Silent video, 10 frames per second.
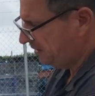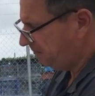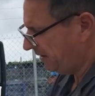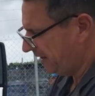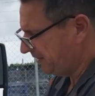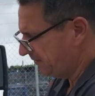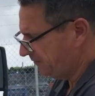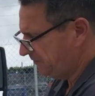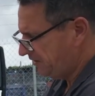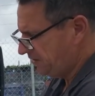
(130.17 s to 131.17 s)
into place,
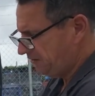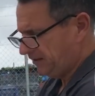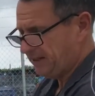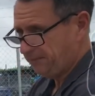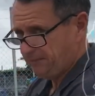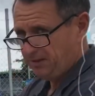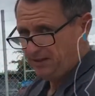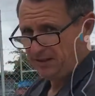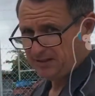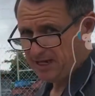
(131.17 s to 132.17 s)
just like that.
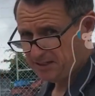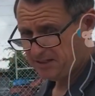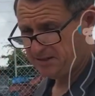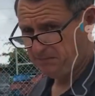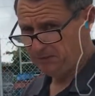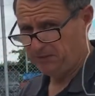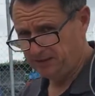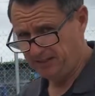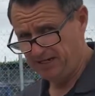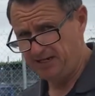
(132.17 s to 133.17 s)
That's how simple
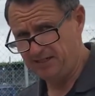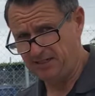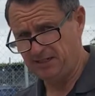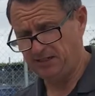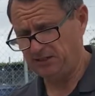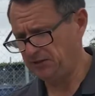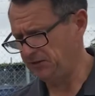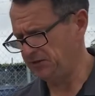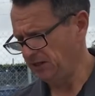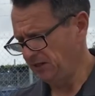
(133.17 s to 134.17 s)
and easier to
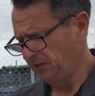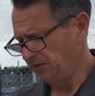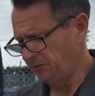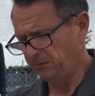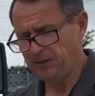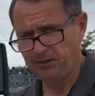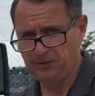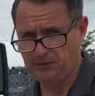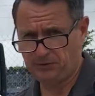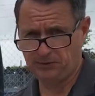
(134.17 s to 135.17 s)
use the
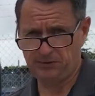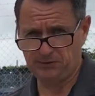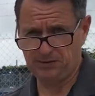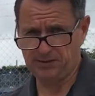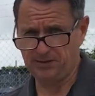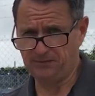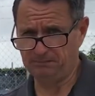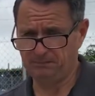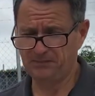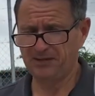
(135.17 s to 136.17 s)
10337.
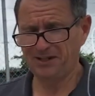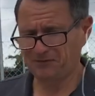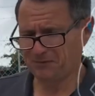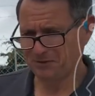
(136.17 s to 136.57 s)
Thank you for